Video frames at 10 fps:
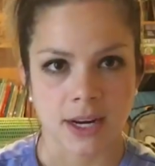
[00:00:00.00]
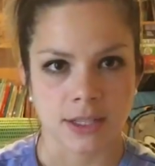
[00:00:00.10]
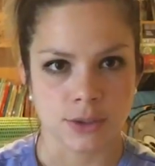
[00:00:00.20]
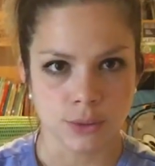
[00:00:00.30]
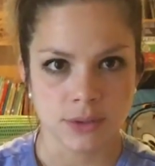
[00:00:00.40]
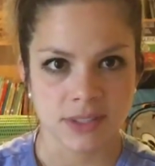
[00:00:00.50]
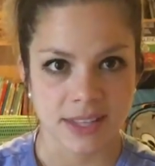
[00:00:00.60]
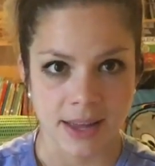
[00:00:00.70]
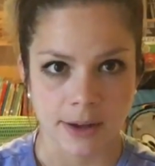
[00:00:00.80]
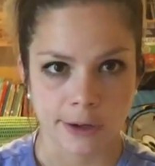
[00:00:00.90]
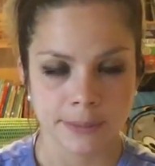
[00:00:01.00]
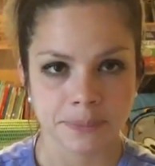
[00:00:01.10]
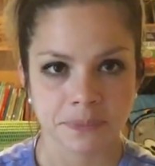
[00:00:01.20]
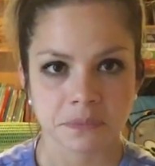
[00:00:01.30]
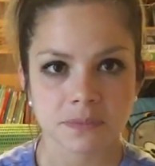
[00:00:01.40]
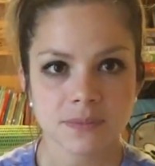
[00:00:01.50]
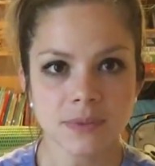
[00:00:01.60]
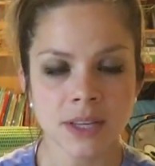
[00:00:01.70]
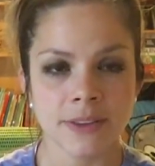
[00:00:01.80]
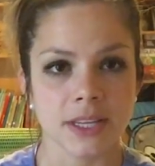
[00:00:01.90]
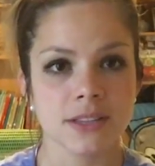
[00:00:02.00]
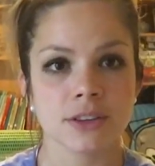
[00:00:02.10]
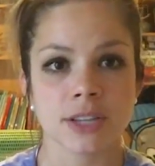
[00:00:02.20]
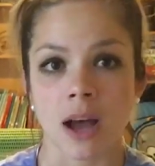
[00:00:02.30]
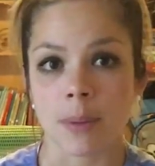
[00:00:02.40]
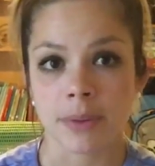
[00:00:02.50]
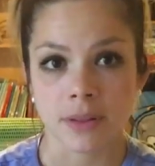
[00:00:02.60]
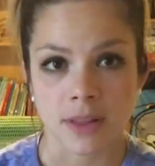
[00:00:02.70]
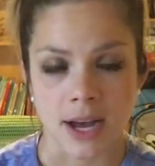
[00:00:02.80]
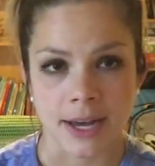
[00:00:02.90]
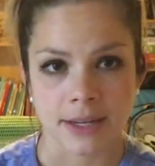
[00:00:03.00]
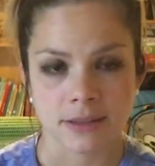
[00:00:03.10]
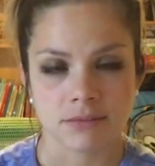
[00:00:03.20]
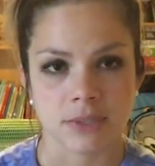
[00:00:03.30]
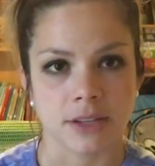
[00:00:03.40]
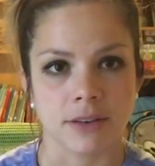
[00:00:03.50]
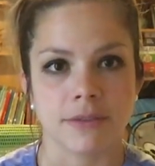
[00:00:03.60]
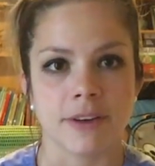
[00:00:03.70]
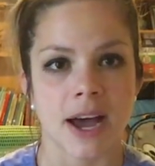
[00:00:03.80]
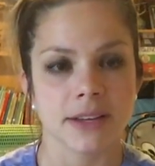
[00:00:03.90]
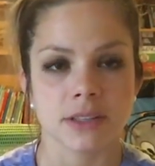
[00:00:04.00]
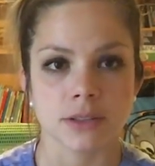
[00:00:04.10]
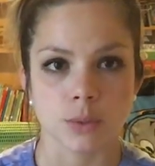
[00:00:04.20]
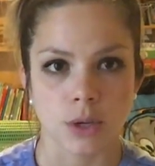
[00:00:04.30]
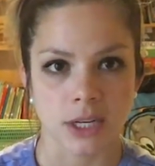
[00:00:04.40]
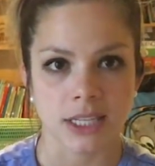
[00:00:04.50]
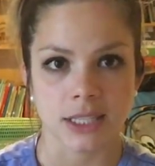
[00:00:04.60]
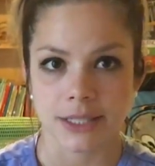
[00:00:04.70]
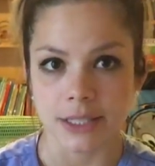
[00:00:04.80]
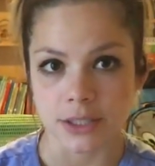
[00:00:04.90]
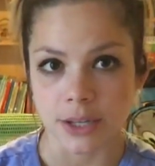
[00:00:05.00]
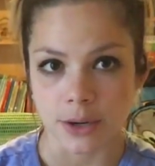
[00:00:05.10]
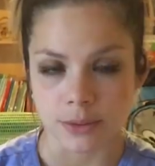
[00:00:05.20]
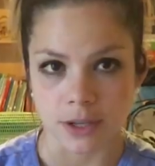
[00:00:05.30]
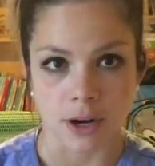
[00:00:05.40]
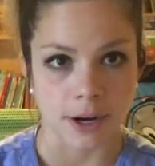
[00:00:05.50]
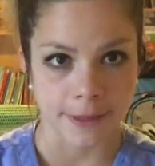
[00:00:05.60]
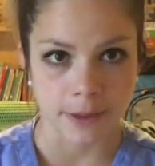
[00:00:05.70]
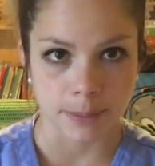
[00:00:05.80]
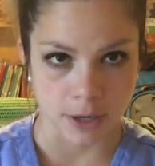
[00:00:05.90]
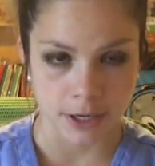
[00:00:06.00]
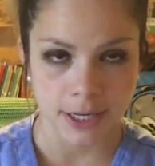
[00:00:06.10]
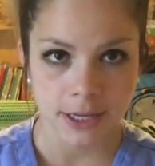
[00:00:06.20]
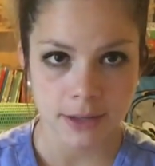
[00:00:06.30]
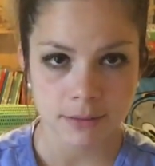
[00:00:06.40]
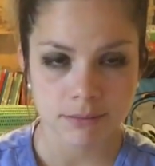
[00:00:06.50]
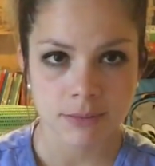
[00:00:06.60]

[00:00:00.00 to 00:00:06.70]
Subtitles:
that I do sell, these are top of the line. They're the fastest working ketones on the market.